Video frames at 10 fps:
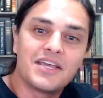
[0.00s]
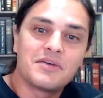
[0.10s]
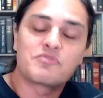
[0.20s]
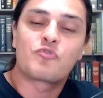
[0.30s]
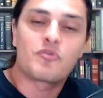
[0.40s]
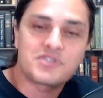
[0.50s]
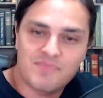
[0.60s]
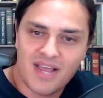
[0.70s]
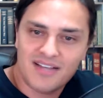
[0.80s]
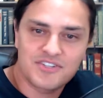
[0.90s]
Performance
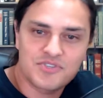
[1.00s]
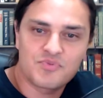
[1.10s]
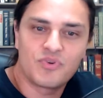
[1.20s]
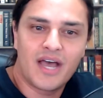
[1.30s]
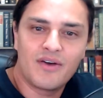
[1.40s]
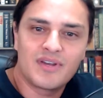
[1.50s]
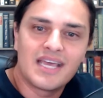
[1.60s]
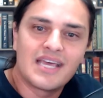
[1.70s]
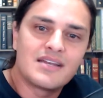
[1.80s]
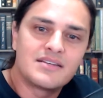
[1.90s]
Max that just rolled out
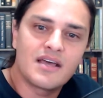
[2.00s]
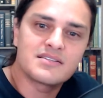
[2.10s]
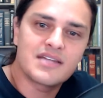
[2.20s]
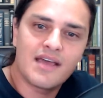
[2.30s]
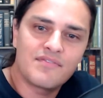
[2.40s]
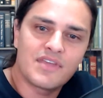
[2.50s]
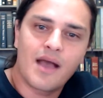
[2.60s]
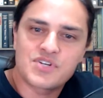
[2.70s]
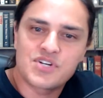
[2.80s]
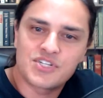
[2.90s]
doesn't have the
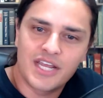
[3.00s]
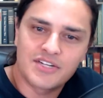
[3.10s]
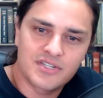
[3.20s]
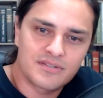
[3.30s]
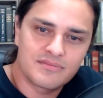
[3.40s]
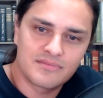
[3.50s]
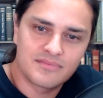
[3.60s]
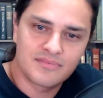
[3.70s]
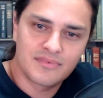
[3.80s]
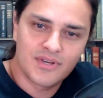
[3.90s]
option to change it.
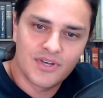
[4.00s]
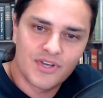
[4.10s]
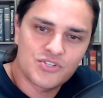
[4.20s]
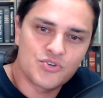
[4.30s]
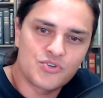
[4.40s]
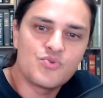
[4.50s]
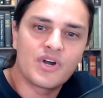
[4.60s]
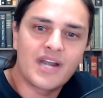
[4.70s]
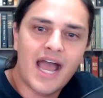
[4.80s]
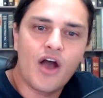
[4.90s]
So you
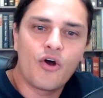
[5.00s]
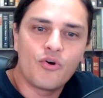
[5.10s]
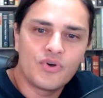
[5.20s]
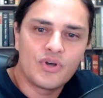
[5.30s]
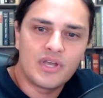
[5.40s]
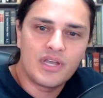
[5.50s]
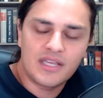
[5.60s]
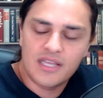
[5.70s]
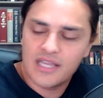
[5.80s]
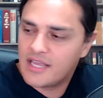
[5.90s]
are now
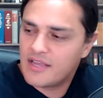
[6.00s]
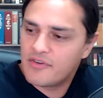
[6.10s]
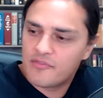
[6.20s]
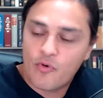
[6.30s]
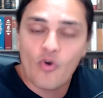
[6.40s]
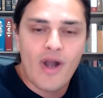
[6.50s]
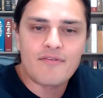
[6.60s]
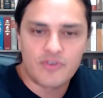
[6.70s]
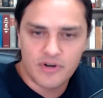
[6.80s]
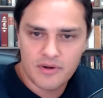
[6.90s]

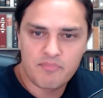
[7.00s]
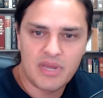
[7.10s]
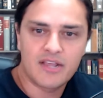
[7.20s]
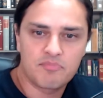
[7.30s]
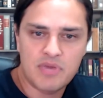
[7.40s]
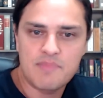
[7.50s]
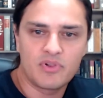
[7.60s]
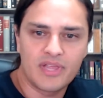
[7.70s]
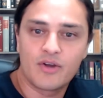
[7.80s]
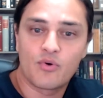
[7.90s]
forever bidding on
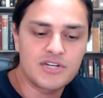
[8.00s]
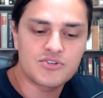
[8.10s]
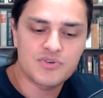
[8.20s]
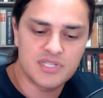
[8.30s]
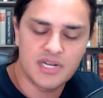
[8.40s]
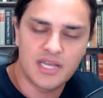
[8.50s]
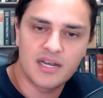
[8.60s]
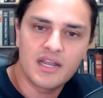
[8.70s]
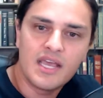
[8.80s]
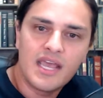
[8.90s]
people in or interested
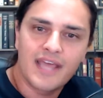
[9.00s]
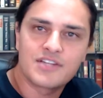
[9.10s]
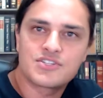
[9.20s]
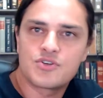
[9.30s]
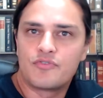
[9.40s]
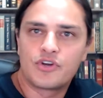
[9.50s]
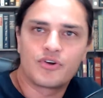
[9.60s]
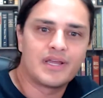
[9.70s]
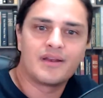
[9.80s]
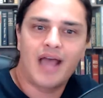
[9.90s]
in. And so if you're
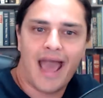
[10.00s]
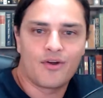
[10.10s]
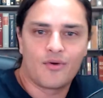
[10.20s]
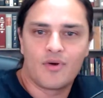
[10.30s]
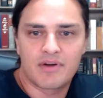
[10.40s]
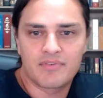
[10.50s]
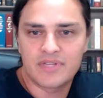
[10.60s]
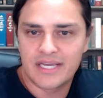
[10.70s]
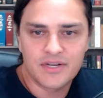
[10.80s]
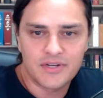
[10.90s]
in, I don't know what, Beverly
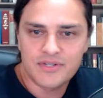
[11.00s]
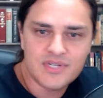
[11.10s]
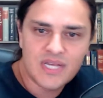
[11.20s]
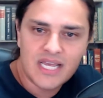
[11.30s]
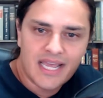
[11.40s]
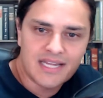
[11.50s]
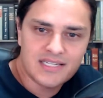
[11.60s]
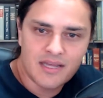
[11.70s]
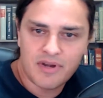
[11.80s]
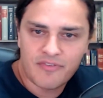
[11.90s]
Hills, and
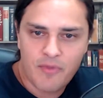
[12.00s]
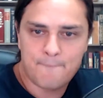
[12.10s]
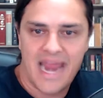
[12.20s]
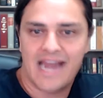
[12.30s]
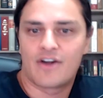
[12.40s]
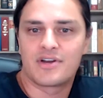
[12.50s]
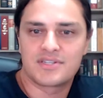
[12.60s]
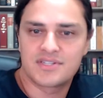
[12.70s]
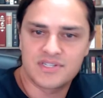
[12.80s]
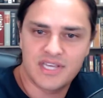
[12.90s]
somebody from
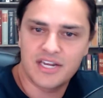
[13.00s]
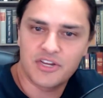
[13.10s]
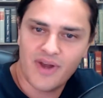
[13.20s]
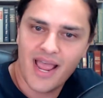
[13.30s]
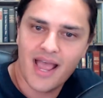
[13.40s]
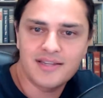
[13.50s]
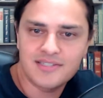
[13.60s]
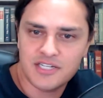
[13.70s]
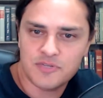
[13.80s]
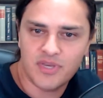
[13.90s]
Paris is getting your ads,
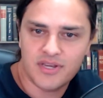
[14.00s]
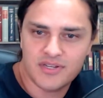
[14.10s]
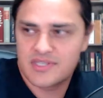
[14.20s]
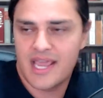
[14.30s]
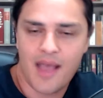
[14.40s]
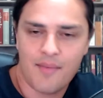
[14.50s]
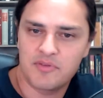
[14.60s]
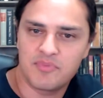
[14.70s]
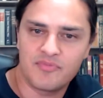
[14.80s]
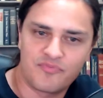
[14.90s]
it's because they happen
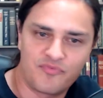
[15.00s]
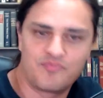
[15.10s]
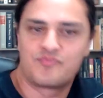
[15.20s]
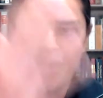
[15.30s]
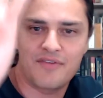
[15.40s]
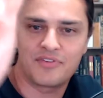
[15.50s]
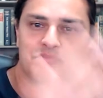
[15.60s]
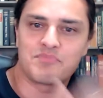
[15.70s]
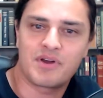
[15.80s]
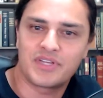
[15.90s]
to be traveling
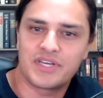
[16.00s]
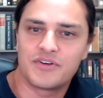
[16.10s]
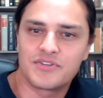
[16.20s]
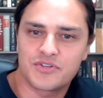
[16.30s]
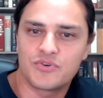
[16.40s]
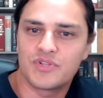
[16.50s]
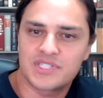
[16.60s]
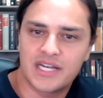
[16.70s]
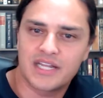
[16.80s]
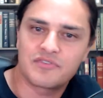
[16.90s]
to Beverly Hills and Google has
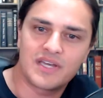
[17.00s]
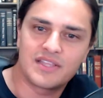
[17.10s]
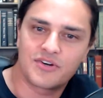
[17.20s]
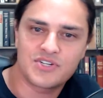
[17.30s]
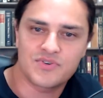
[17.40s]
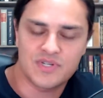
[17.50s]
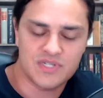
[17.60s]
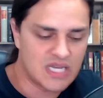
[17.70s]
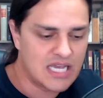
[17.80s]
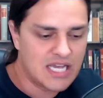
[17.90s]
identified their
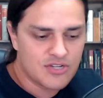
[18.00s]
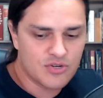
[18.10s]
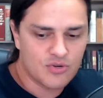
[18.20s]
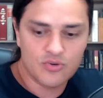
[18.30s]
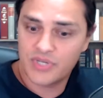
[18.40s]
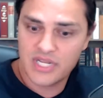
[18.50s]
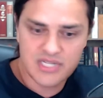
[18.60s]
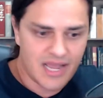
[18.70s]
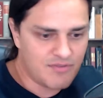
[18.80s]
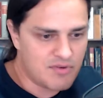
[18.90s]
interest. So Google doesn't
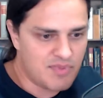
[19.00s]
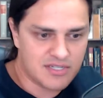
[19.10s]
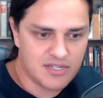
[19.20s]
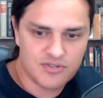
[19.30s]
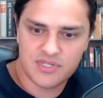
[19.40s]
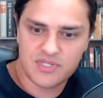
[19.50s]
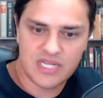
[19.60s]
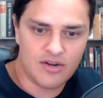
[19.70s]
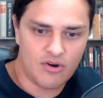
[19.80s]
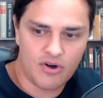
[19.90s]
have your best interest
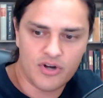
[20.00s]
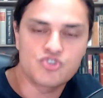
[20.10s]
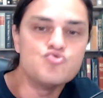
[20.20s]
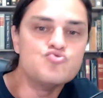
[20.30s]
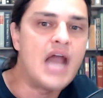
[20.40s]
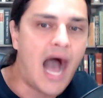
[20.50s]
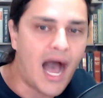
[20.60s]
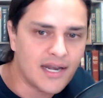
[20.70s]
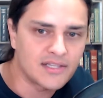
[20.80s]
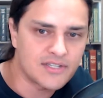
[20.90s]
in heart. Do
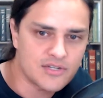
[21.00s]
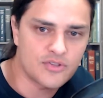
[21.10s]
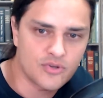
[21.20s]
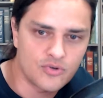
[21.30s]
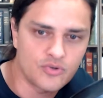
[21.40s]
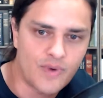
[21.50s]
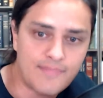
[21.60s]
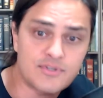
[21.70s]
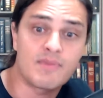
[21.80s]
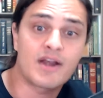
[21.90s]
not listen to the Google
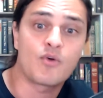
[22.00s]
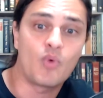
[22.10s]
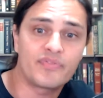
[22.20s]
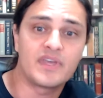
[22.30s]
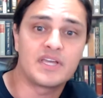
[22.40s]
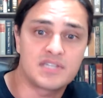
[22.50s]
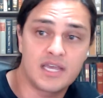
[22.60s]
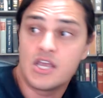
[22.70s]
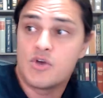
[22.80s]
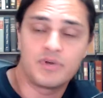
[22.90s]
reps, no matter what they
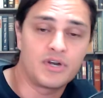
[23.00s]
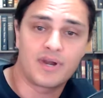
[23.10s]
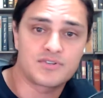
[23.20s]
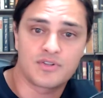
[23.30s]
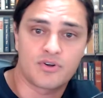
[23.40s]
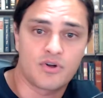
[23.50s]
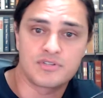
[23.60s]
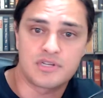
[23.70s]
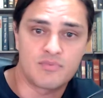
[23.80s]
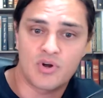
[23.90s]
say. We don't answer their
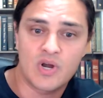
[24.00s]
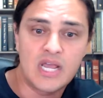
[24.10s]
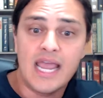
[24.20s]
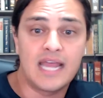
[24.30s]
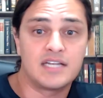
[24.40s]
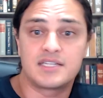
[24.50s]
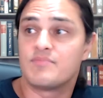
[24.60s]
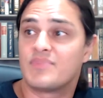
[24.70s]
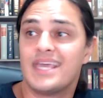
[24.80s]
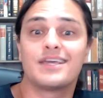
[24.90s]
calls anymore. And
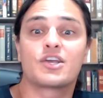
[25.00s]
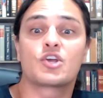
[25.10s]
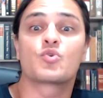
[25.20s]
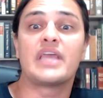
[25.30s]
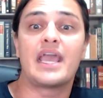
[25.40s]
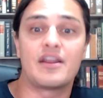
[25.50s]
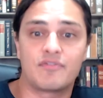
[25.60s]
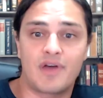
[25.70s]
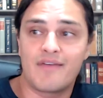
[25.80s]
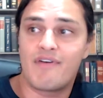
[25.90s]
Tim, they get creative.
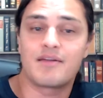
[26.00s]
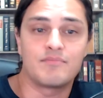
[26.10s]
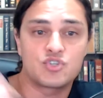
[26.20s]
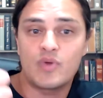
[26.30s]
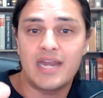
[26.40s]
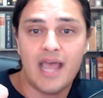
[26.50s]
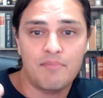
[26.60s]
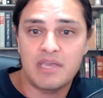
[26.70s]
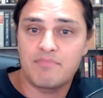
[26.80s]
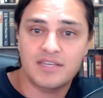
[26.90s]
I've had them tweet at
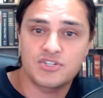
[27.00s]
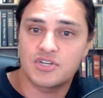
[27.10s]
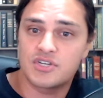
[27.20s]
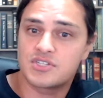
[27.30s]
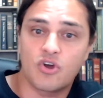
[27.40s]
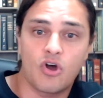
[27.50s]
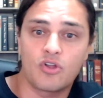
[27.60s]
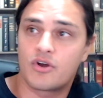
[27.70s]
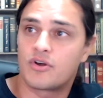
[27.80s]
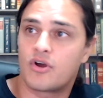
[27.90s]
me, message us,
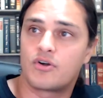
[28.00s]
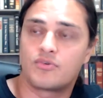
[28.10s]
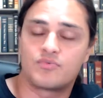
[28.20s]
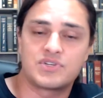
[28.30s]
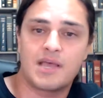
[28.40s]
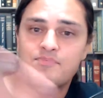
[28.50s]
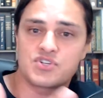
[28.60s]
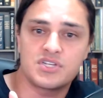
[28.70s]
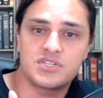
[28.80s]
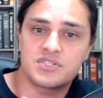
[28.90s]
call our
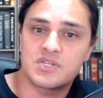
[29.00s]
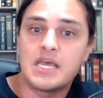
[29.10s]
receptionist,